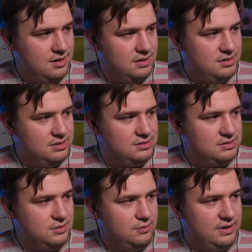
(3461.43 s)

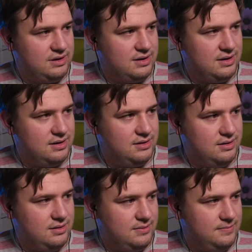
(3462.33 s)
So we can
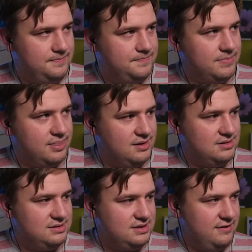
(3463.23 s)

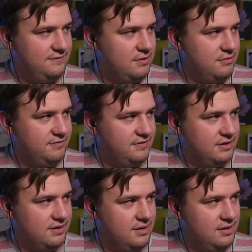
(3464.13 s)
save everything.
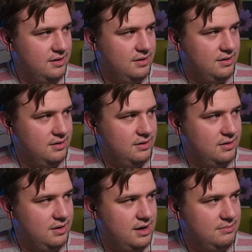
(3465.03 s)

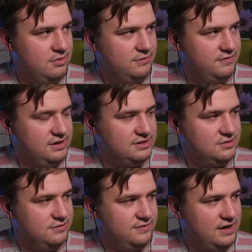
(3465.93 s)
I move these two
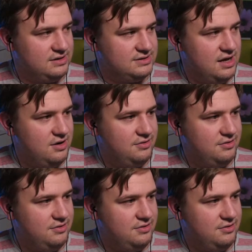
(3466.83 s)
files out.